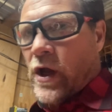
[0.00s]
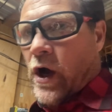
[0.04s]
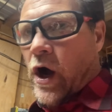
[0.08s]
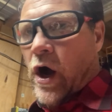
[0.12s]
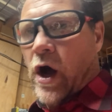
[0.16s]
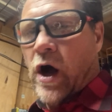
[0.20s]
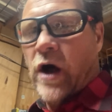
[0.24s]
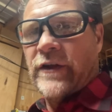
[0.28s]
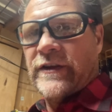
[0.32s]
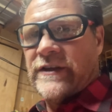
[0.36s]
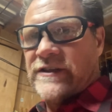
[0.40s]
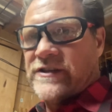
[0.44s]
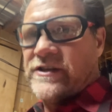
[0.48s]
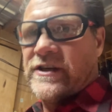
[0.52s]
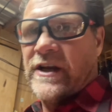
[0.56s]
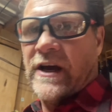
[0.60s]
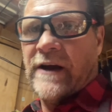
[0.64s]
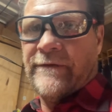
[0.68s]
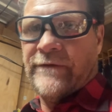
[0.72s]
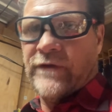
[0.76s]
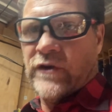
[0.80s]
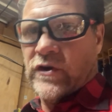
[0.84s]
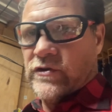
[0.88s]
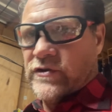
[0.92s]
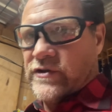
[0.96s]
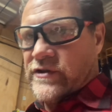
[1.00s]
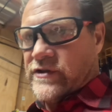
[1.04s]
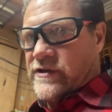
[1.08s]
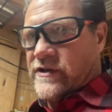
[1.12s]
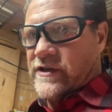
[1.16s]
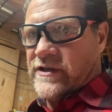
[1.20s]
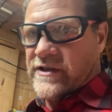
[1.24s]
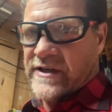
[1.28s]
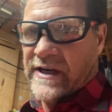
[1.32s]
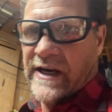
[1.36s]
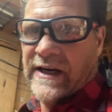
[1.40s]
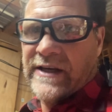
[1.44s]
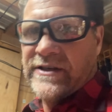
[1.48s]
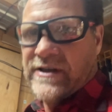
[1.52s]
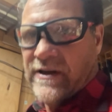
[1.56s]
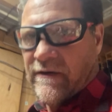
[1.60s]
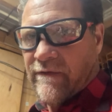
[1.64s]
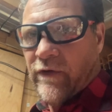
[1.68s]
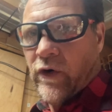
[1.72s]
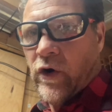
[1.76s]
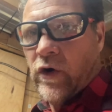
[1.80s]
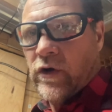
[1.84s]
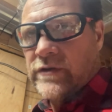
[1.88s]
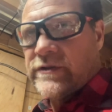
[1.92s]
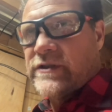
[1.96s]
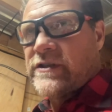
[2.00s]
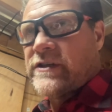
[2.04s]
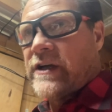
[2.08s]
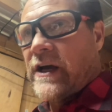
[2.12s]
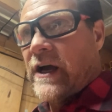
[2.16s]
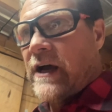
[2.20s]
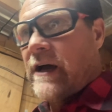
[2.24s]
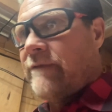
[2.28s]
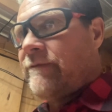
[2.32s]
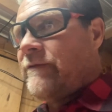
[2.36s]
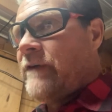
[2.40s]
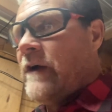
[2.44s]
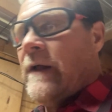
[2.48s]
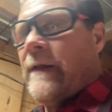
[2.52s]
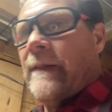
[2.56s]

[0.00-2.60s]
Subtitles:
All the stuff uses the 60-volt stuff.